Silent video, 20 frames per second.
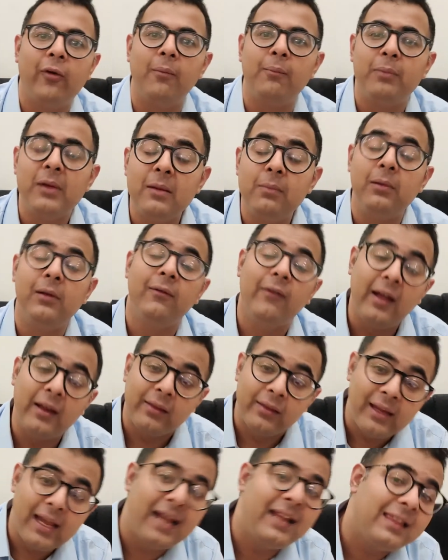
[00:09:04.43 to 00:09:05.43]
from people where
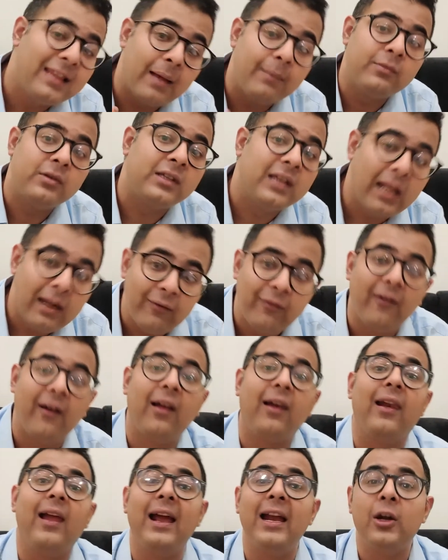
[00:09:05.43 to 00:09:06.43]
they themselves
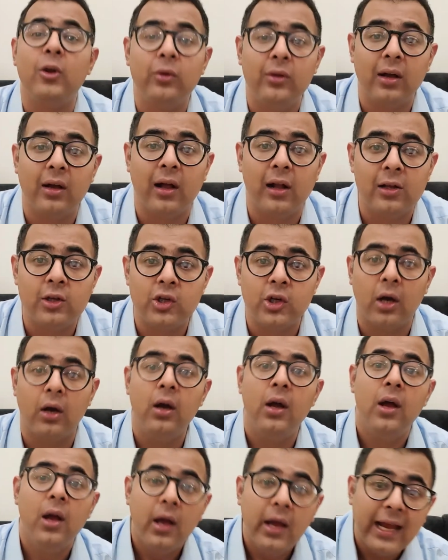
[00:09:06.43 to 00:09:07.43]
align to the culture?
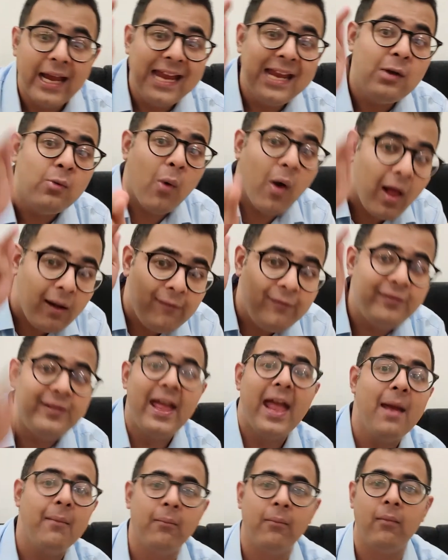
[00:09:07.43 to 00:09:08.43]
Involve
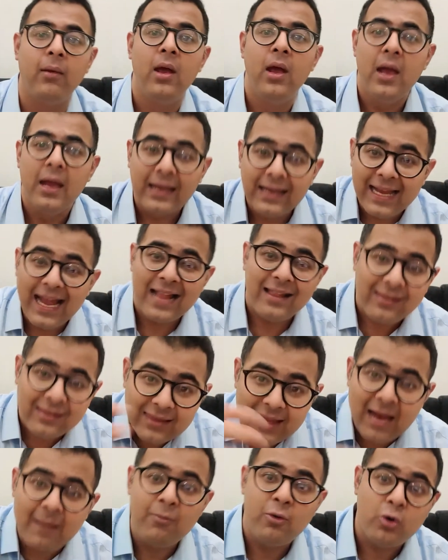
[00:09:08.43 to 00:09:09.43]
them. Get
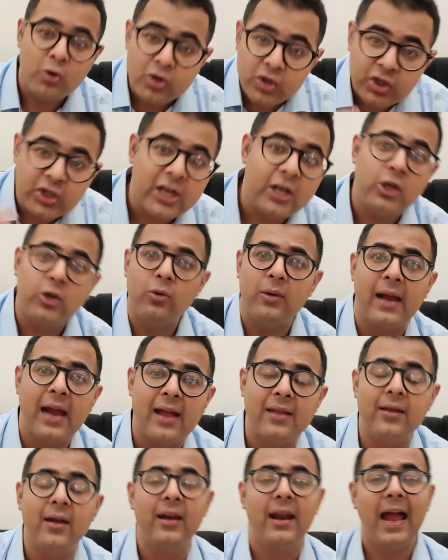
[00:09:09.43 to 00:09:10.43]
them to sit
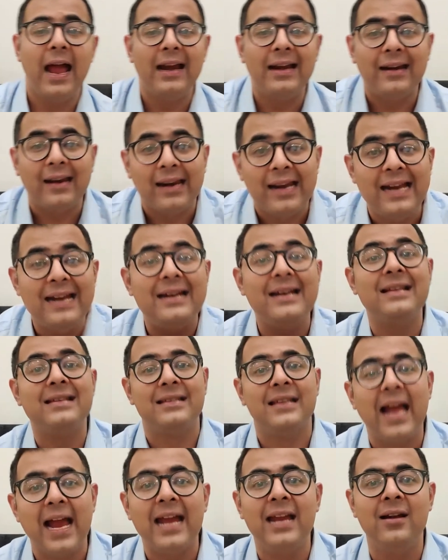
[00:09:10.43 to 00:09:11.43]
together and
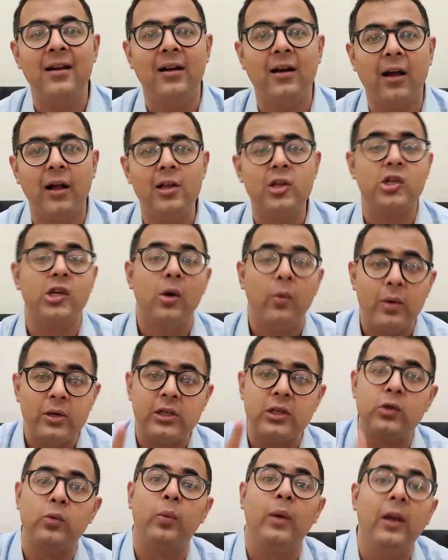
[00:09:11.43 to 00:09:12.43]
redesign a culture which
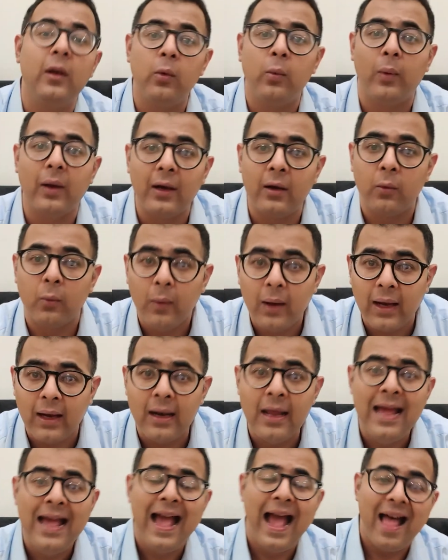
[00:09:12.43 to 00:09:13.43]
is
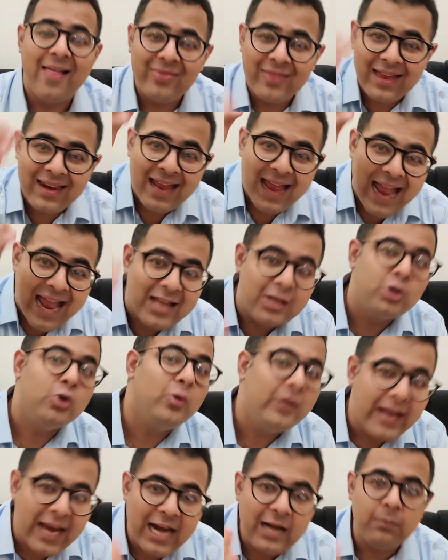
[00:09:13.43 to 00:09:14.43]
win-win-win, and then
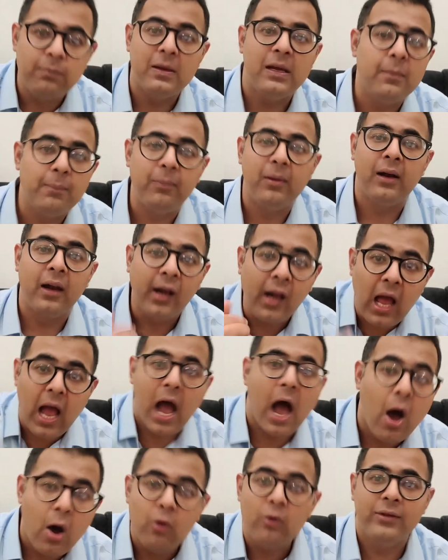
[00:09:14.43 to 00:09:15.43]
educate people on
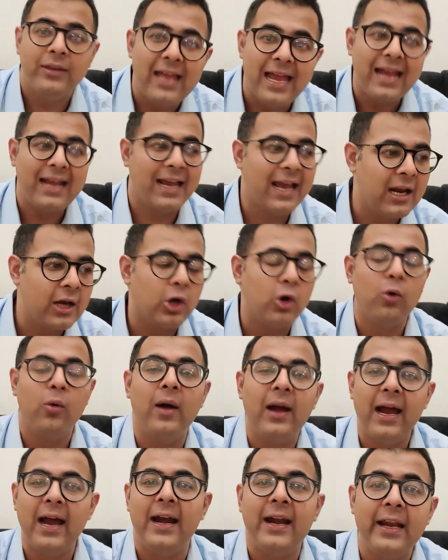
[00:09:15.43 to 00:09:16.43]
how they can go
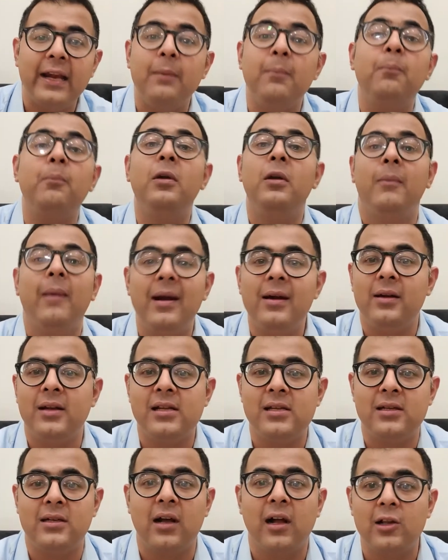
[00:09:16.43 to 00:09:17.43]
ahead and implement
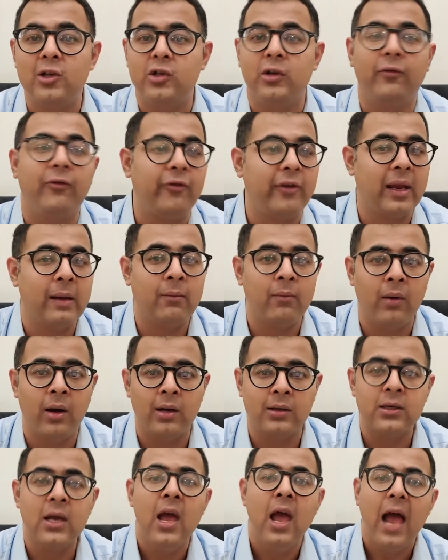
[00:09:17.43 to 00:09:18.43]
these culture frameworks.